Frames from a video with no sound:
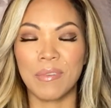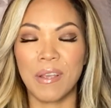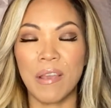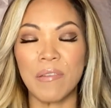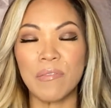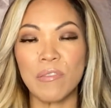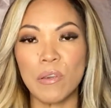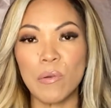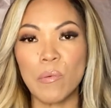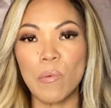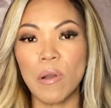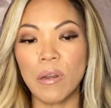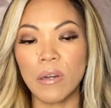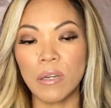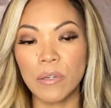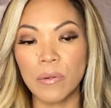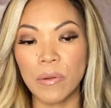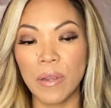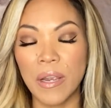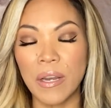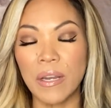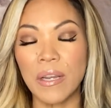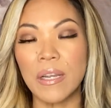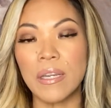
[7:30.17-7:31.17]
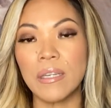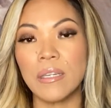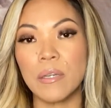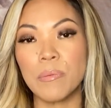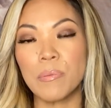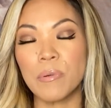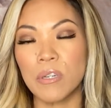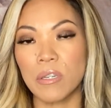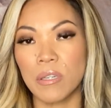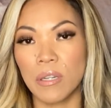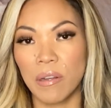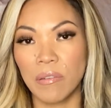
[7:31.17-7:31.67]
if you want to create a
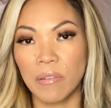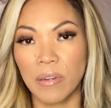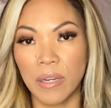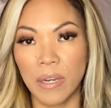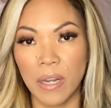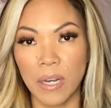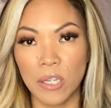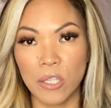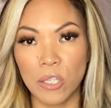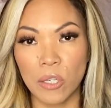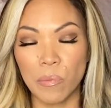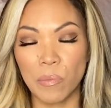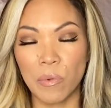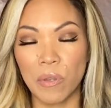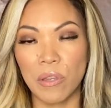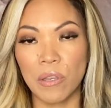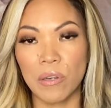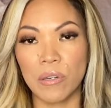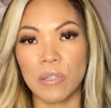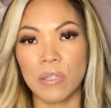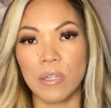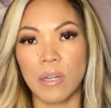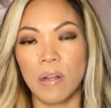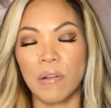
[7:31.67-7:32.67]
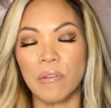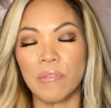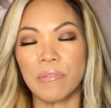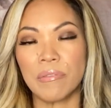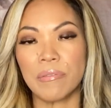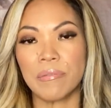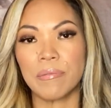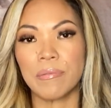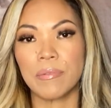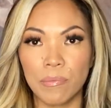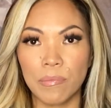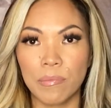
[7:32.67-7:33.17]
deeper self-connection with yourself
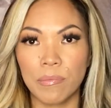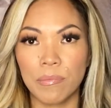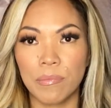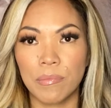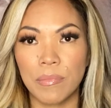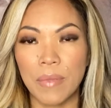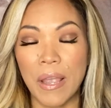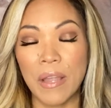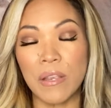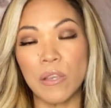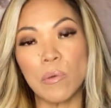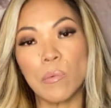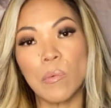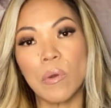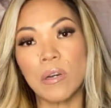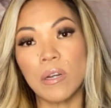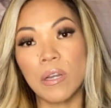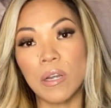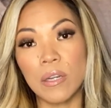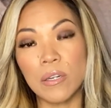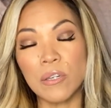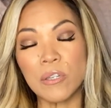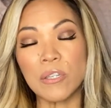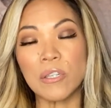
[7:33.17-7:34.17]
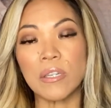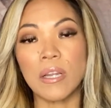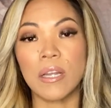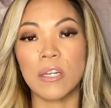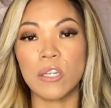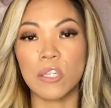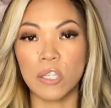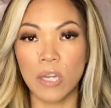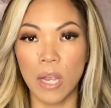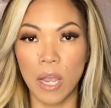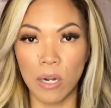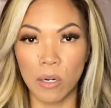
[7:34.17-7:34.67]
and you want to understand
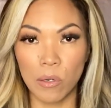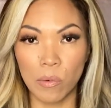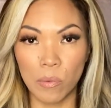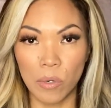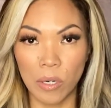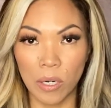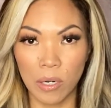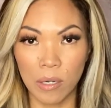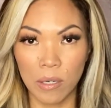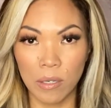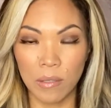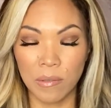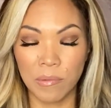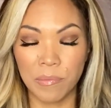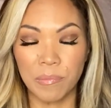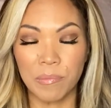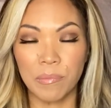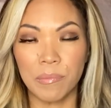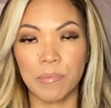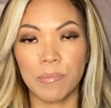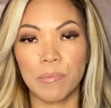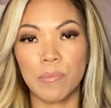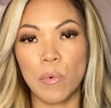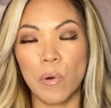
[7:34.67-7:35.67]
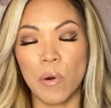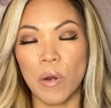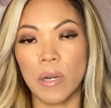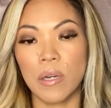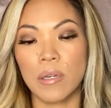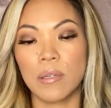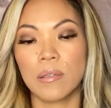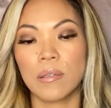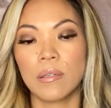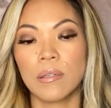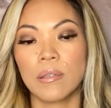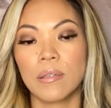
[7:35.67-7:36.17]
shadow work
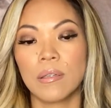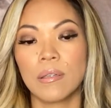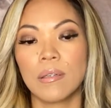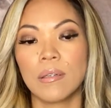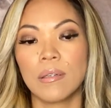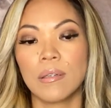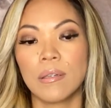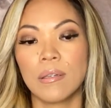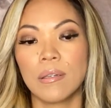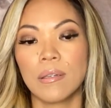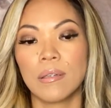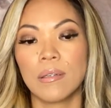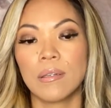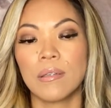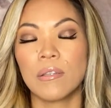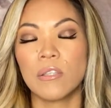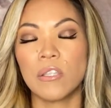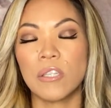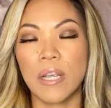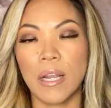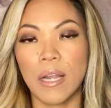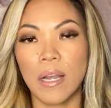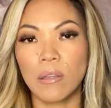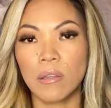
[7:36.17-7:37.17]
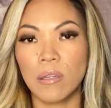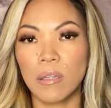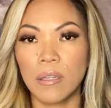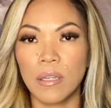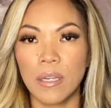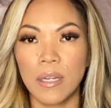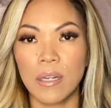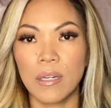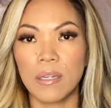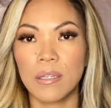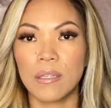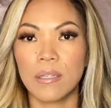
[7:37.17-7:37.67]
more, check out the
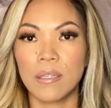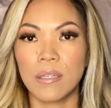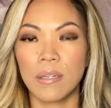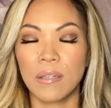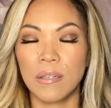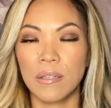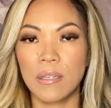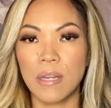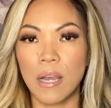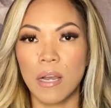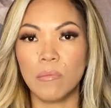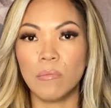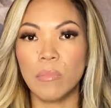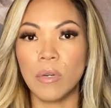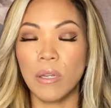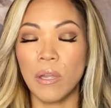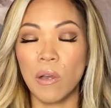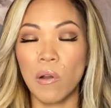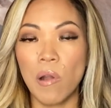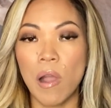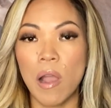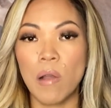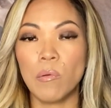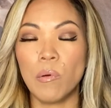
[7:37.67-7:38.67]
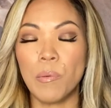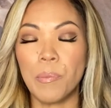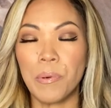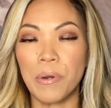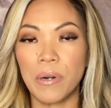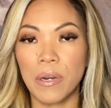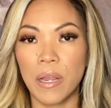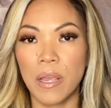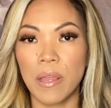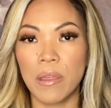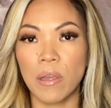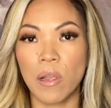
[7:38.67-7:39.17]
links down below. I will
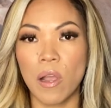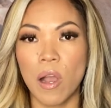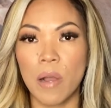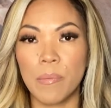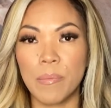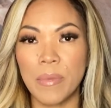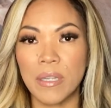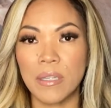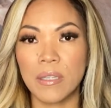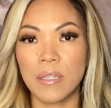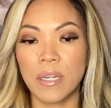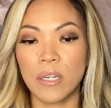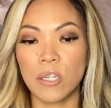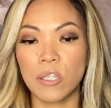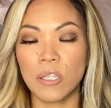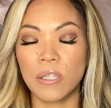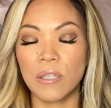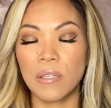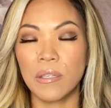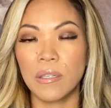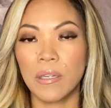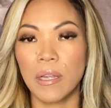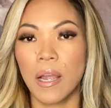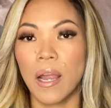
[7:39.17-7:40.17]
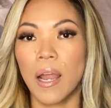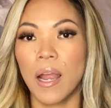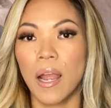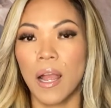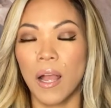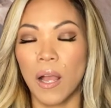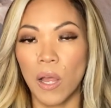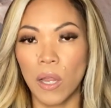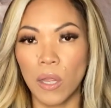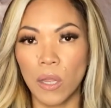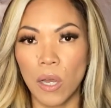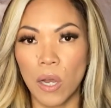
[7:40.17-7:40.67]
put it in the comment section
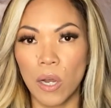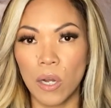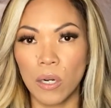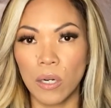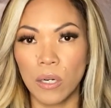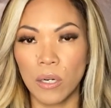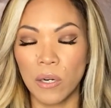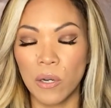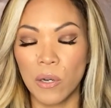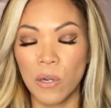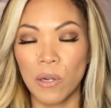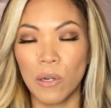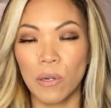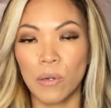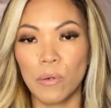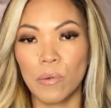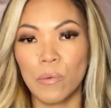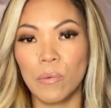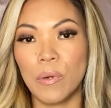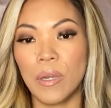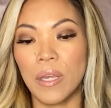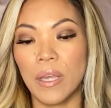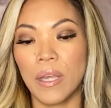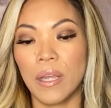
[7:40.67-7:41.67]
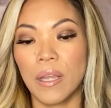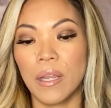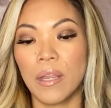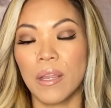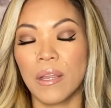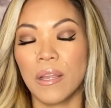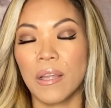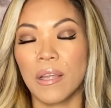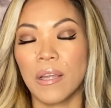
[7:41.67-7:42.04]
along with